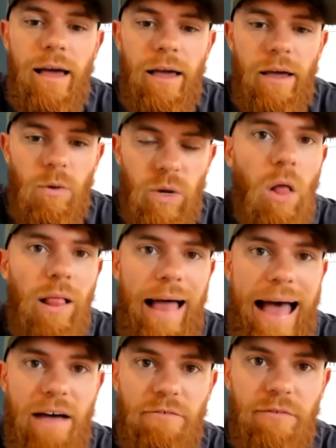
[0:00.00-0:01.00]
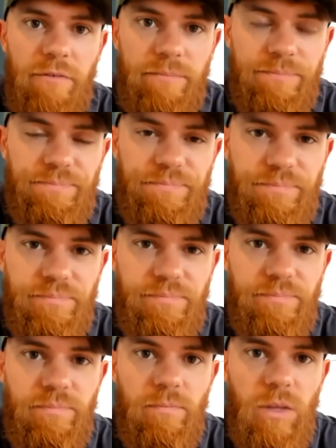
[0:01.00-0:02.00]
We all have.
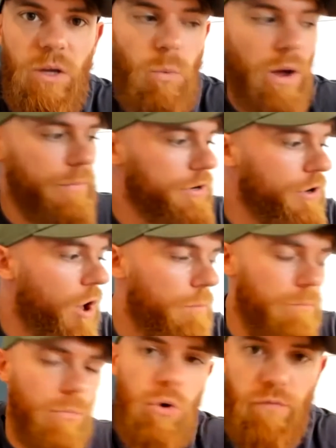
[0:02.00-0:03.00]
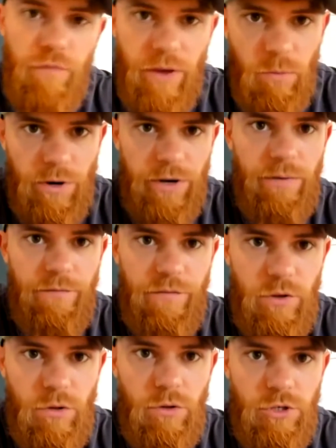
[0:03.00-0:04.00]
When we're not moving, we're
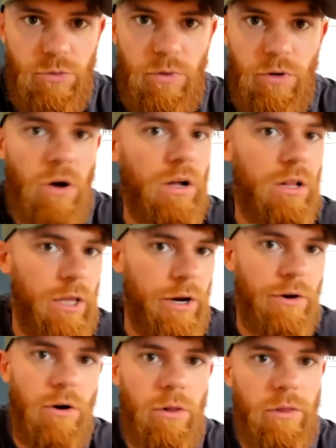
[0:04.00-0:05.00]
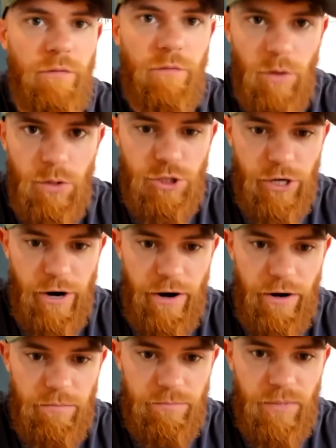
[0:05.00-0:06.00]
confused. We're not clear on the future.
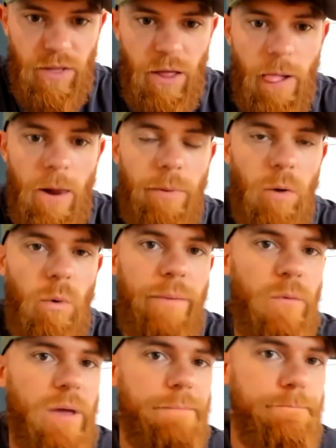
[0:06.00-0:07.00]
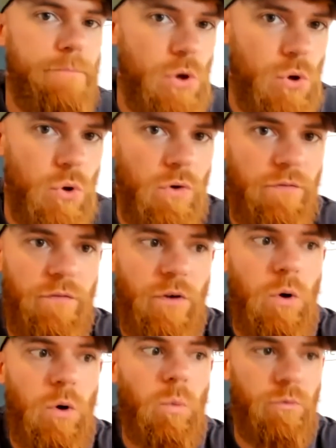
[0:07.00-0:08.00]
But when we move,
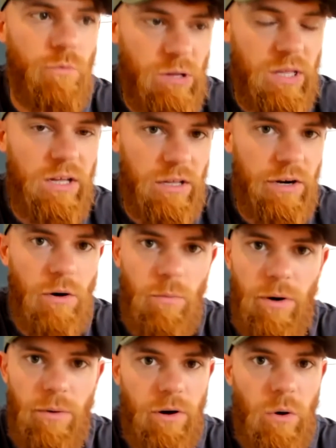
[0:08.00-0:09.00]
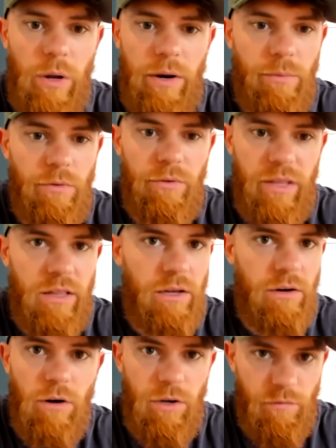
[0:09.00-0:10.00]
we're really clear on where we're going and we're really
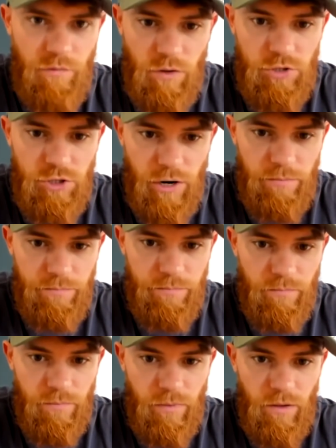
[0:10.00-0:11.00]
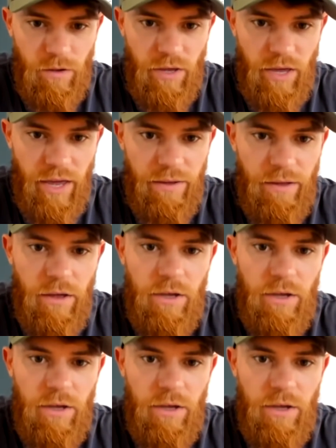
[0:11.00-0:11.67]
clear on the future. Okay?